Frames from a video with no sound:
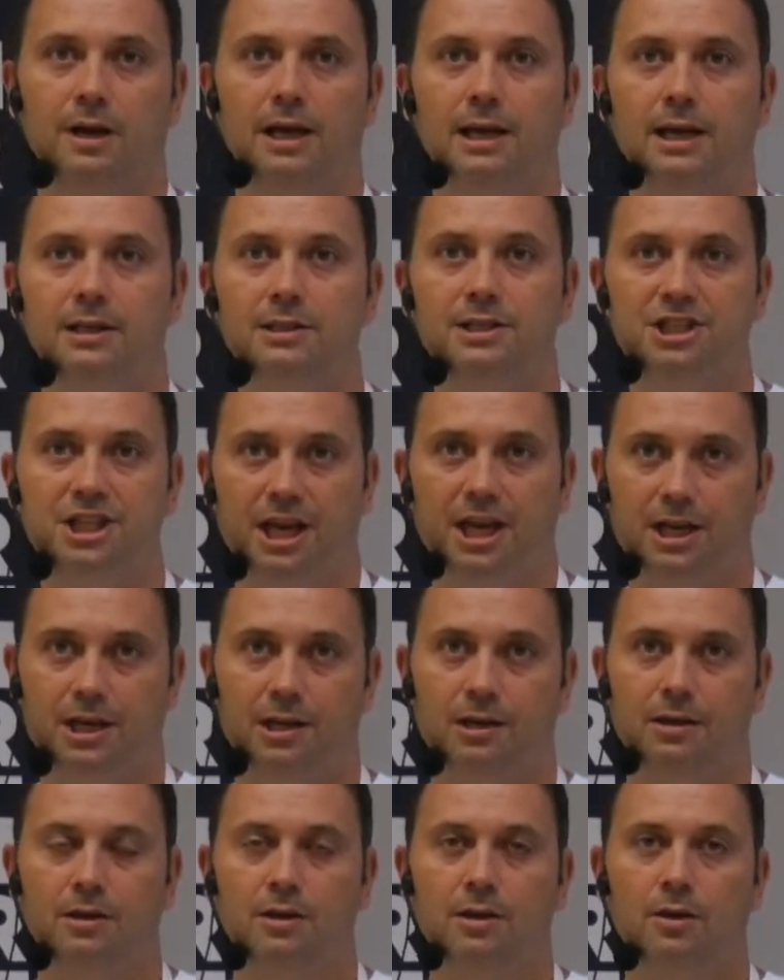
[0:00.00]
I can
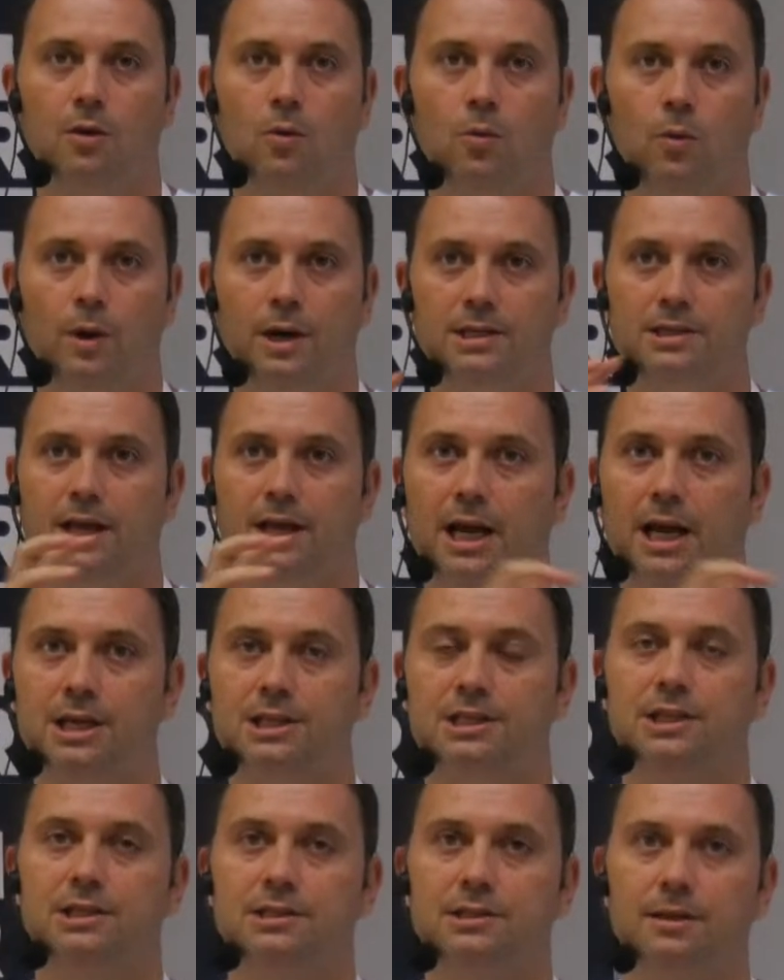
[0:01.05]
check where
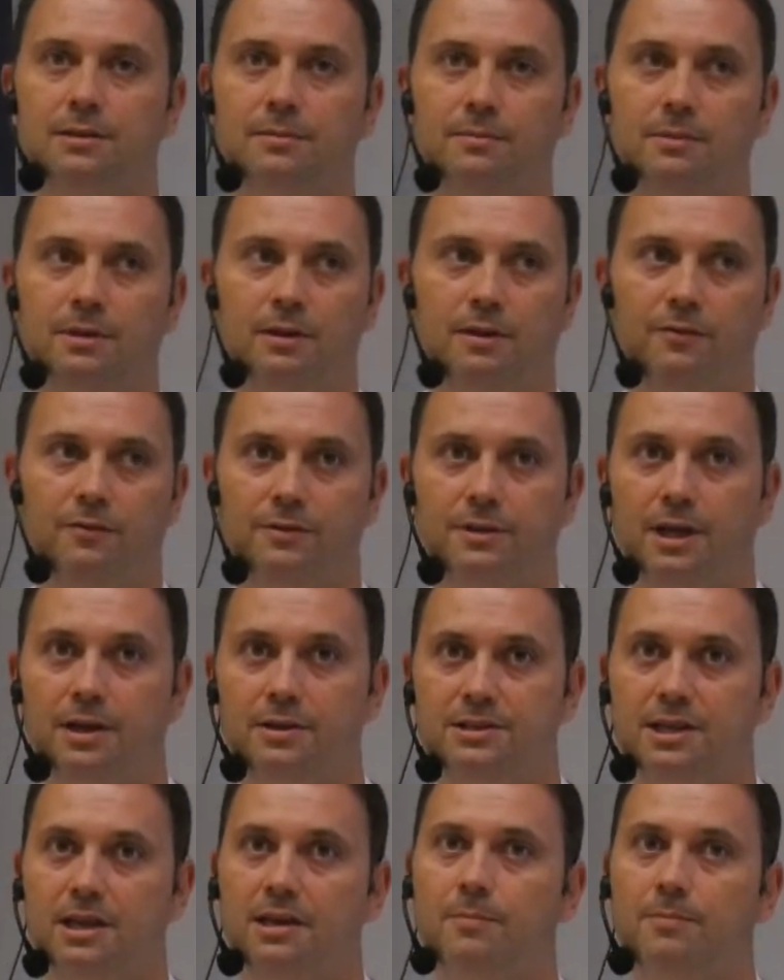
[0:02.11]
cache system, if there
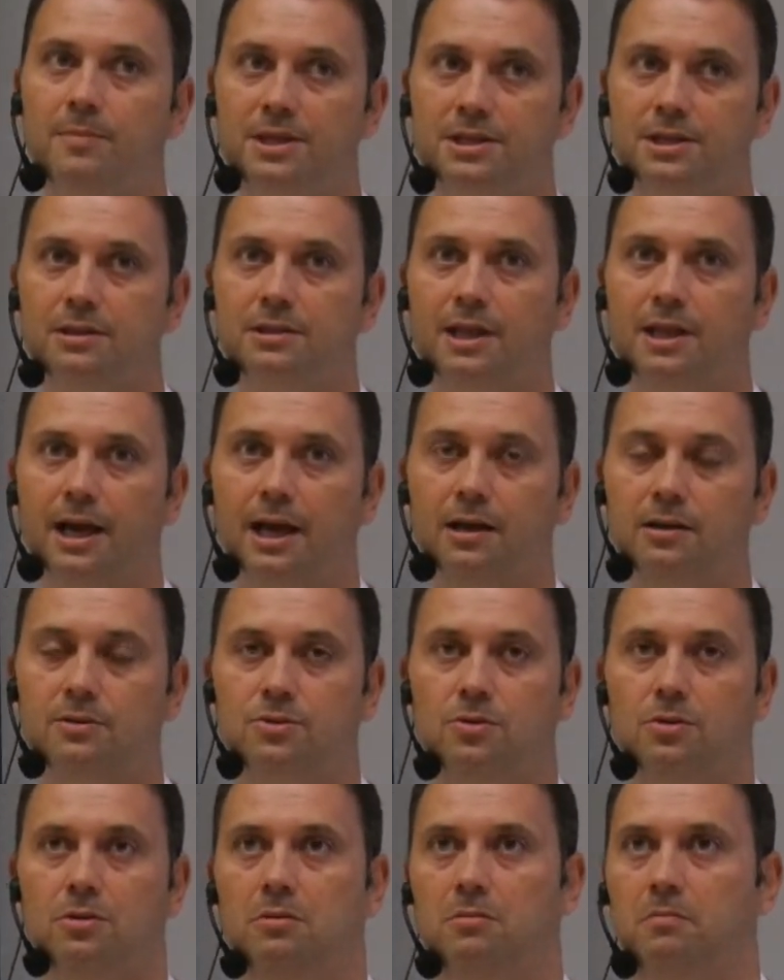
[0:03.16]
is any missing tag,
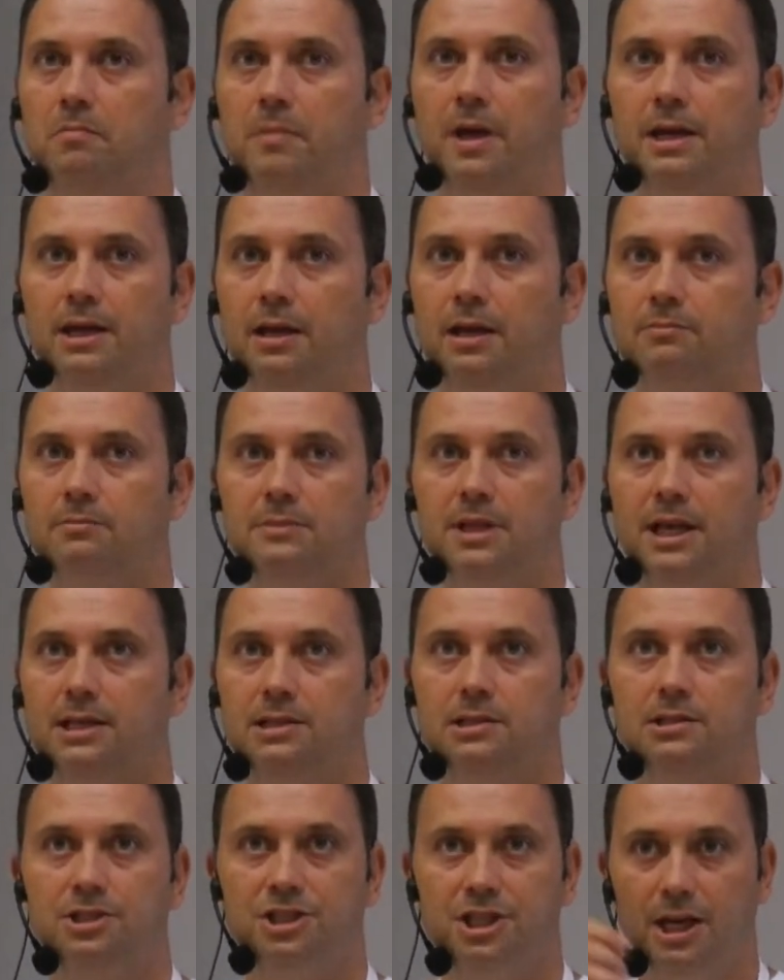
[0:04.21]
so I can
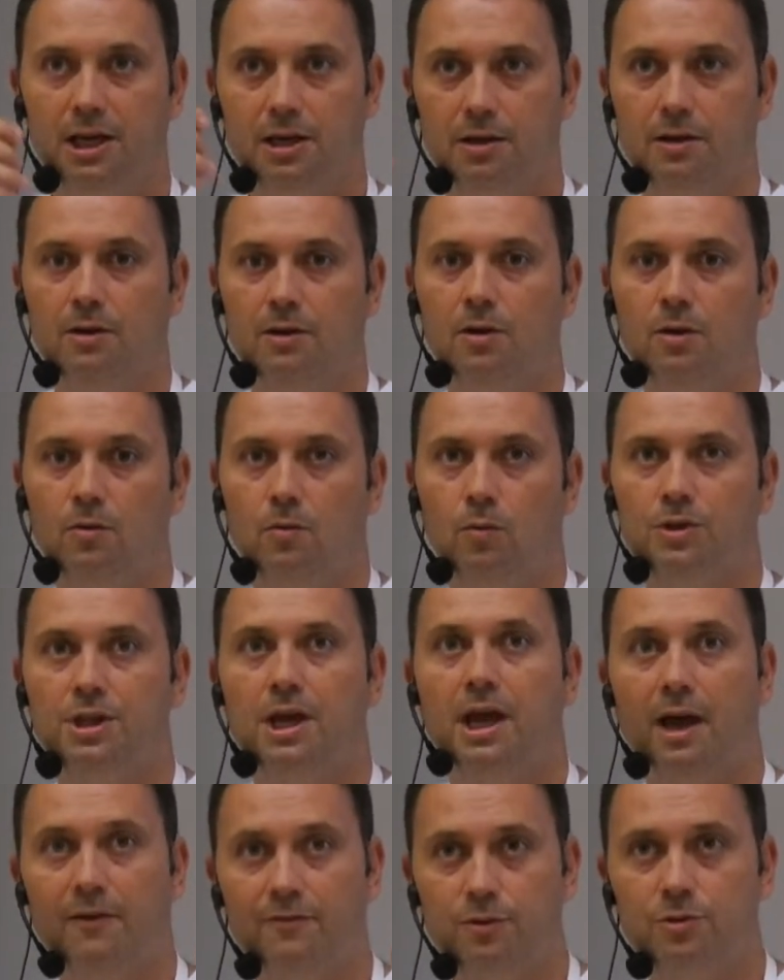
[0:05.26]
just check
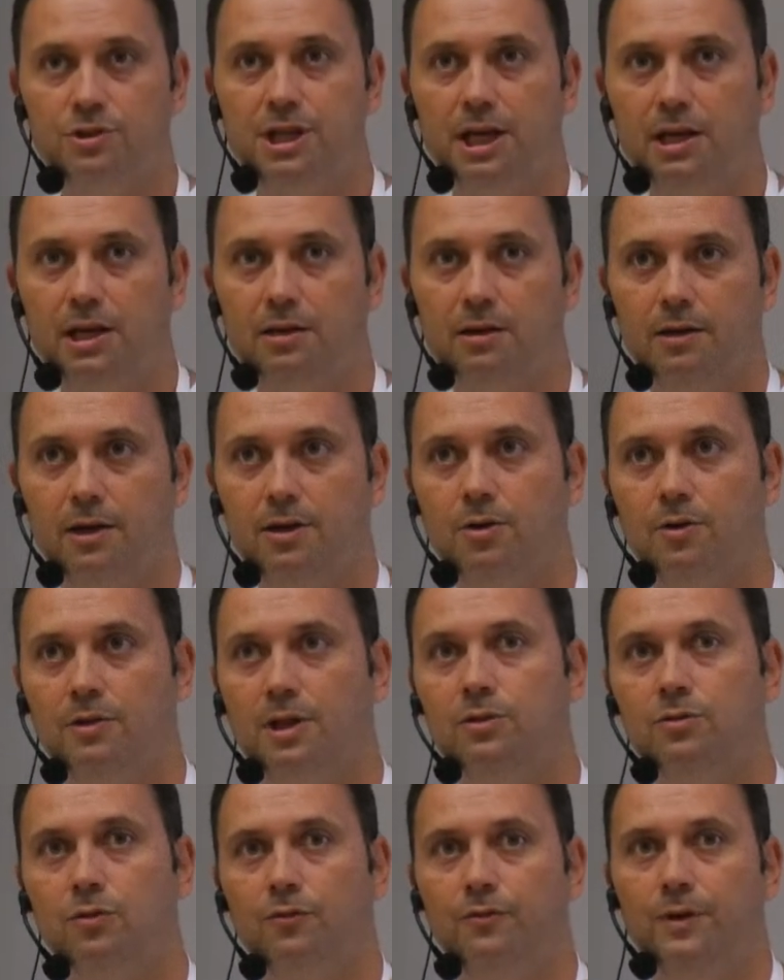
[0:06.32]
what I have to check in
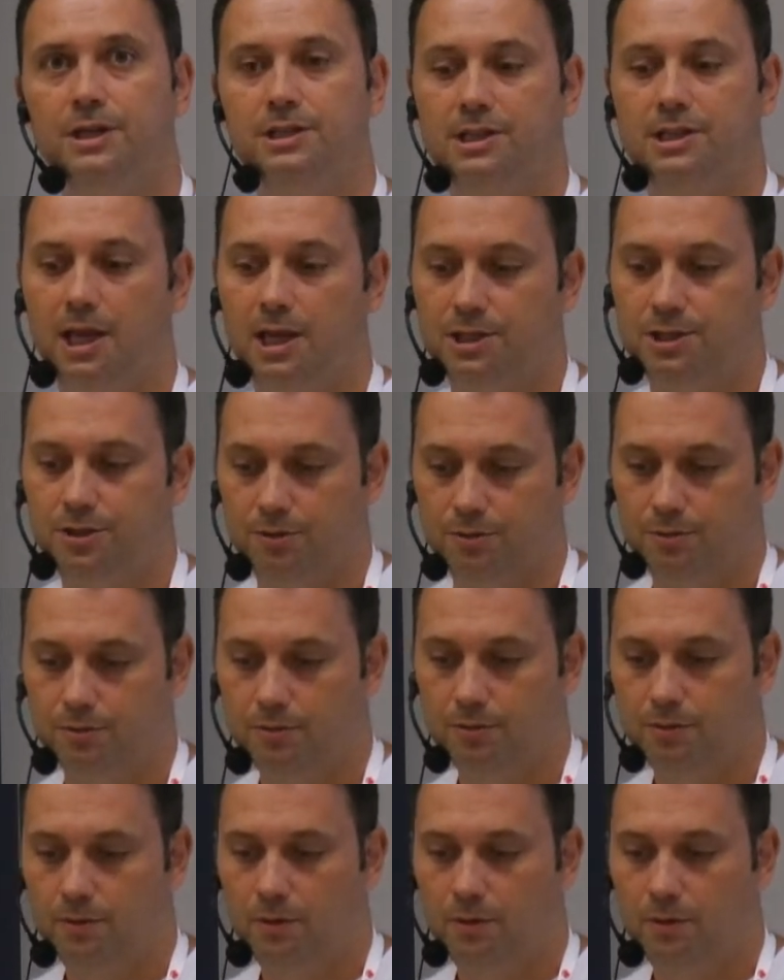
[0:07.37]
order to fix the issue.